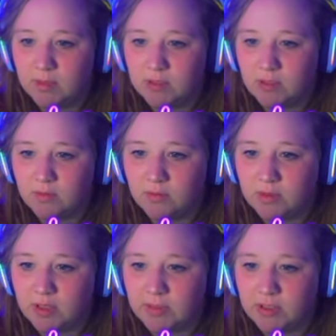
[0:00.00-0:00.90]
No
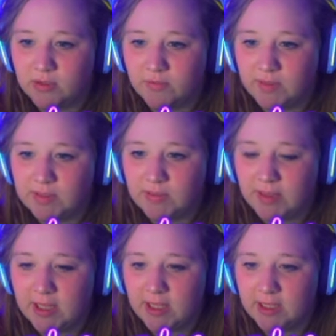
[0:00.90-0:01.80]
not my trophies, my
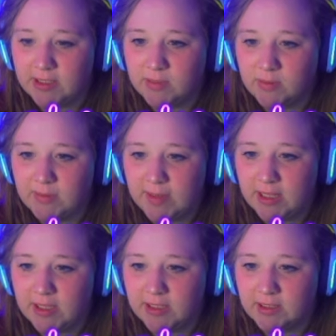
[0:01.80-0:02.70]
aliens. Where's my
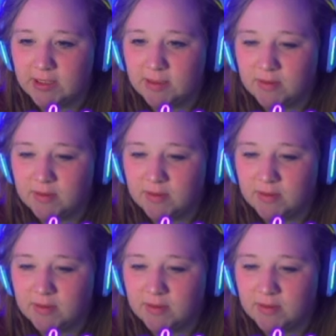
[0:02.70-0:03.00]
aliens?